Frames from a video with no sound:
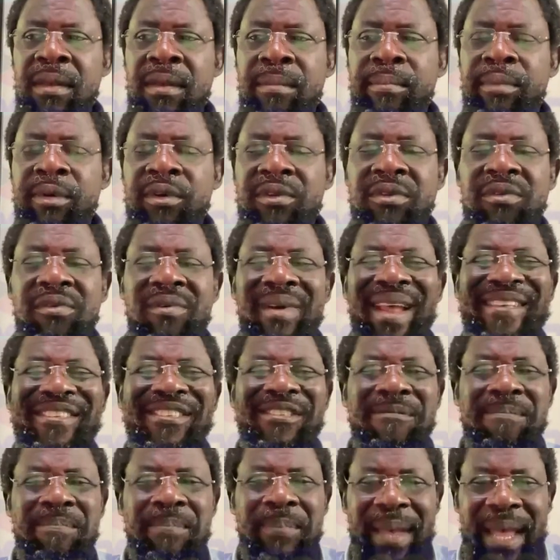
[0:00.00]
but
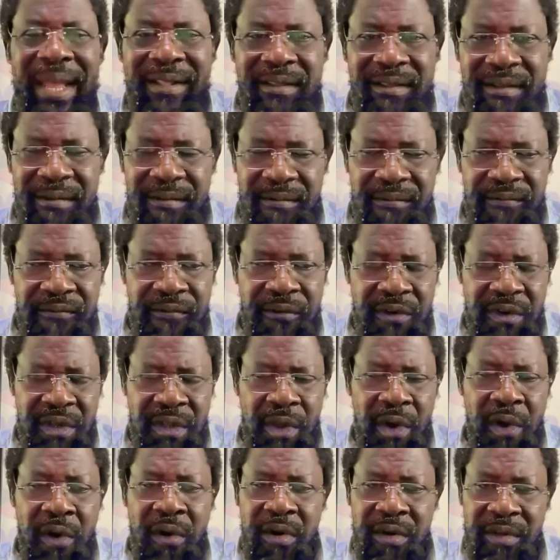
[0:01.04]
respect for the
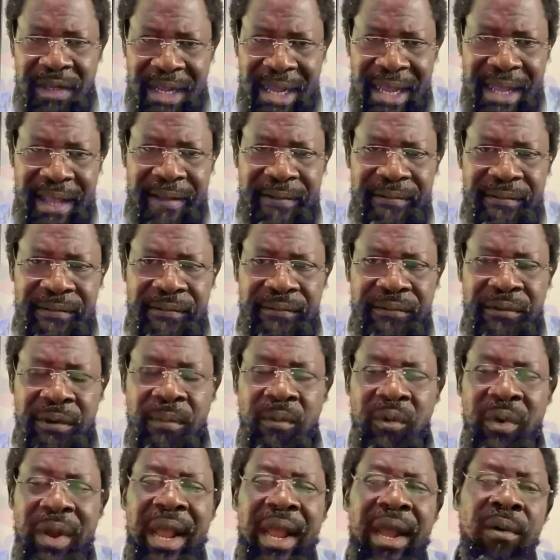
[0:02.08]
altar from
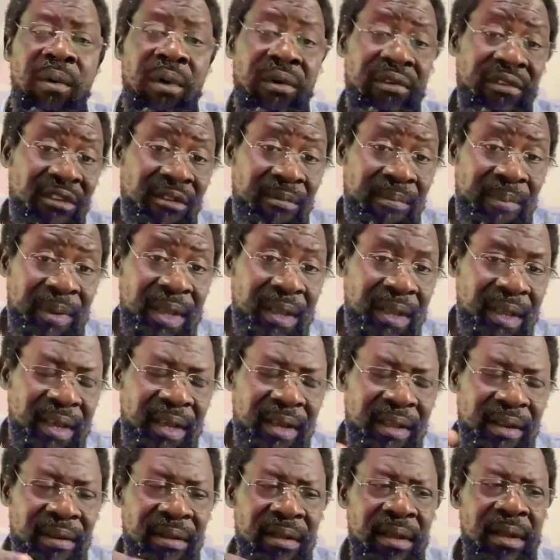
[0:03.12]
where I was
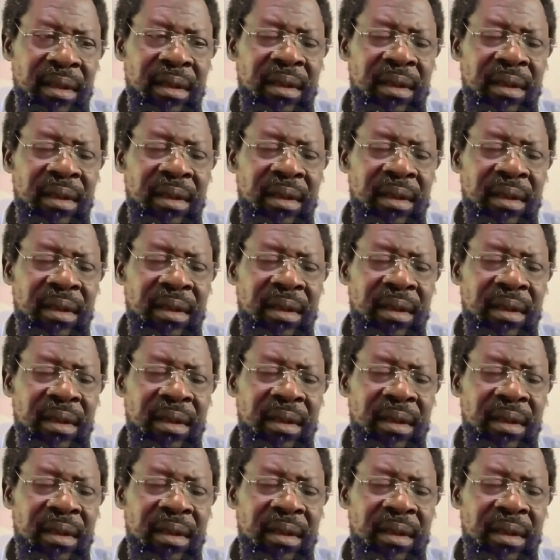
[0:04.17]
speaking,